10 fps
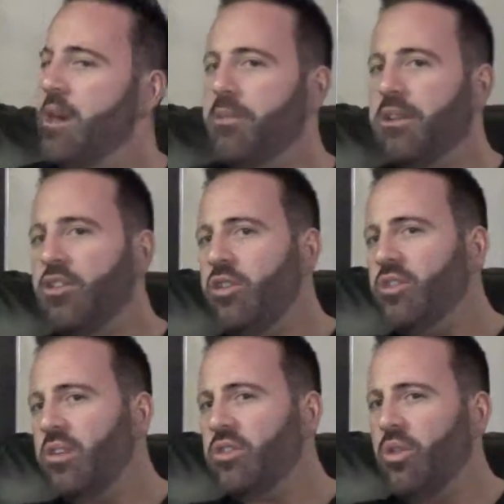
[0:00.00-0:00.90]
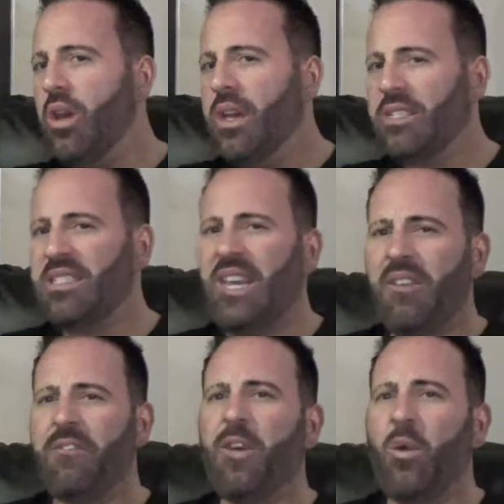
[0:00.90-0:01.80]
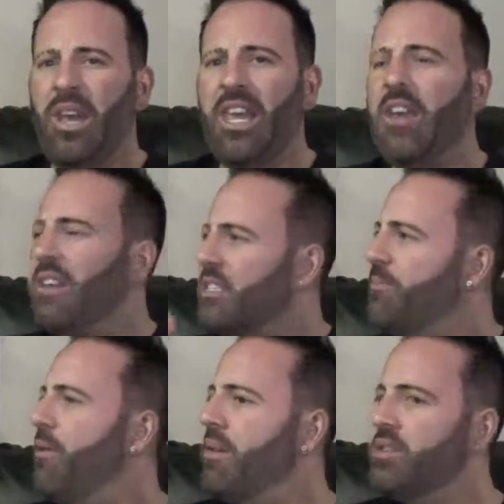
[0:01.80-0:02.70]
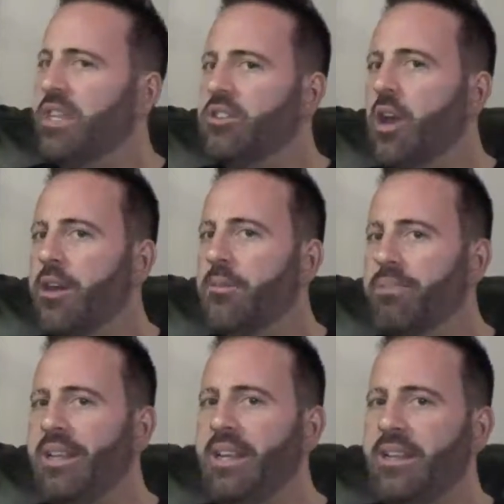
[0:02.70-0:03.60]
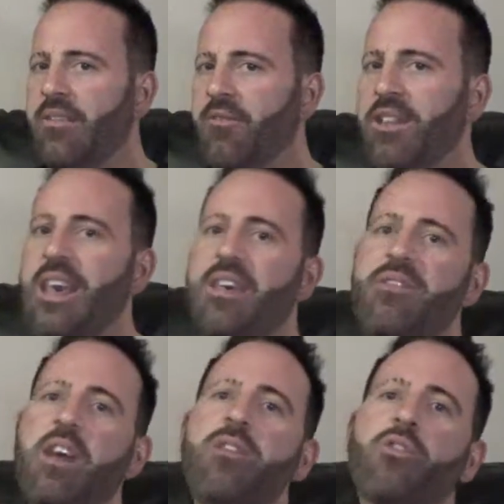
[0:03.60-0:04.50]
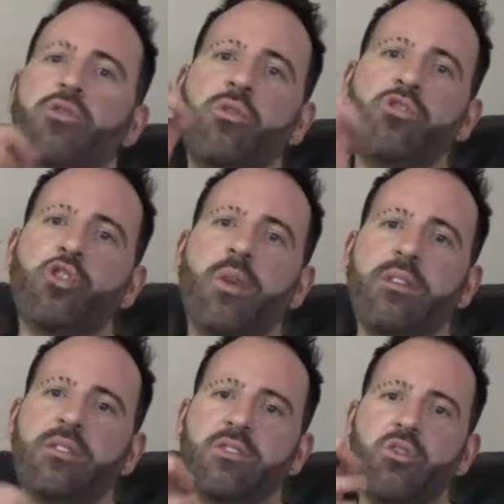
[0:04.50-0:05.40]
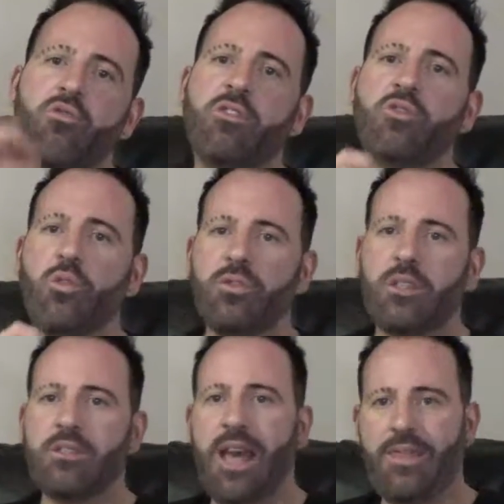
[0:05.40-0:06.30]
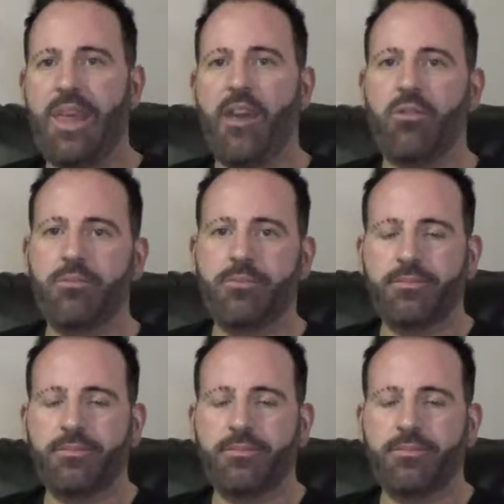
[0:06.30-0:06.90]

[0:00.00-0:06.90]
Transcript: But then you start to see, feel, hear and experience things going completely different. Now you've got new choices, new resources at the helm.